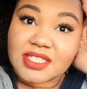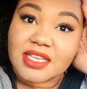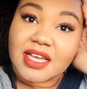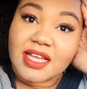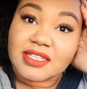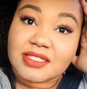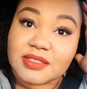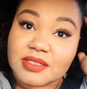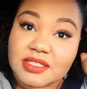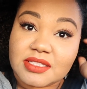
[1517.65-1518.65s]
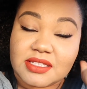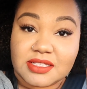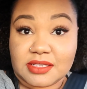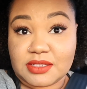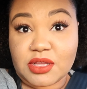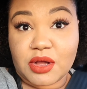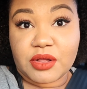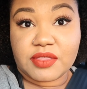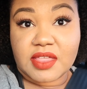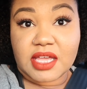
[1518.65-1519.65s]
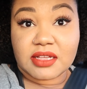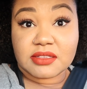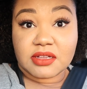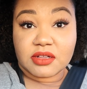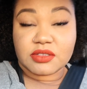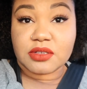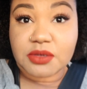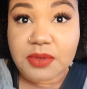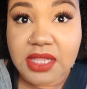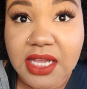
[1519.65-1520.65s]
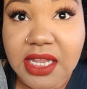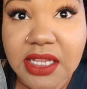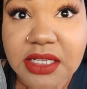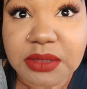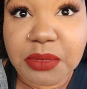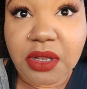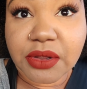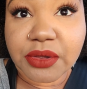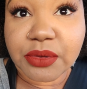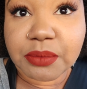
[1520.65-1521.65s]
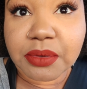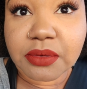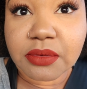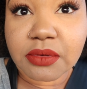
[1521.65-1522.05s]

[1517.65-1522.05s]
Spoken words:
So you guys, this is the hard things. Also, do we think I need a smaller hoop?